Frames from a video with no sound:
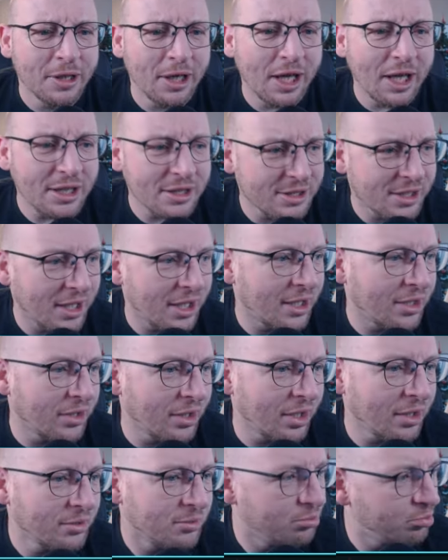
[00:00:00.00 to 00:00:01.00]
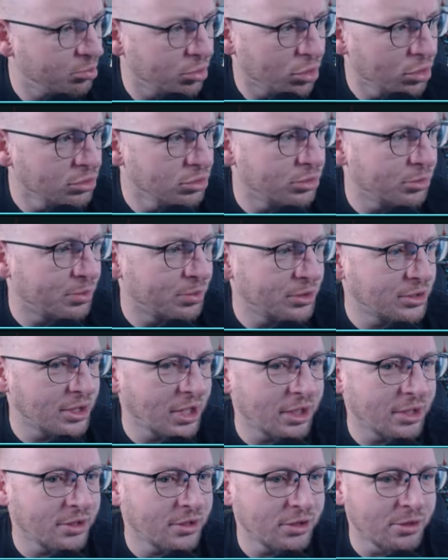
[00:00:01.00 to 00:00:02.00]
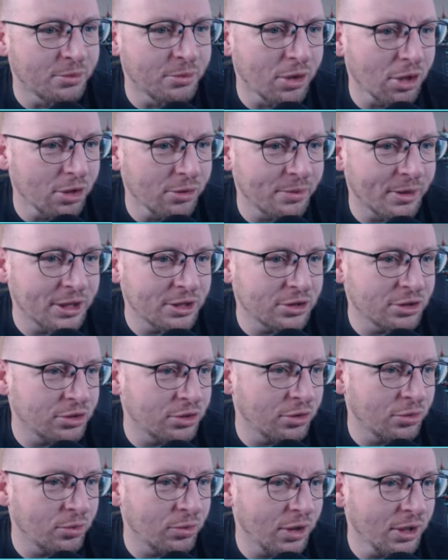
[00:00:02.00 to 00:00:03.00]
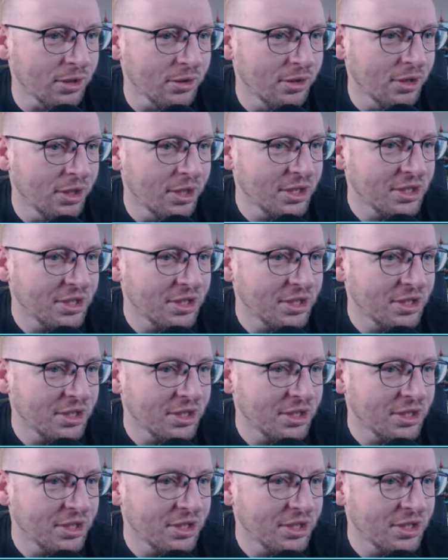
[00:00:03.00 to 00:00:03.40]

100%. The Molde manager is doing well.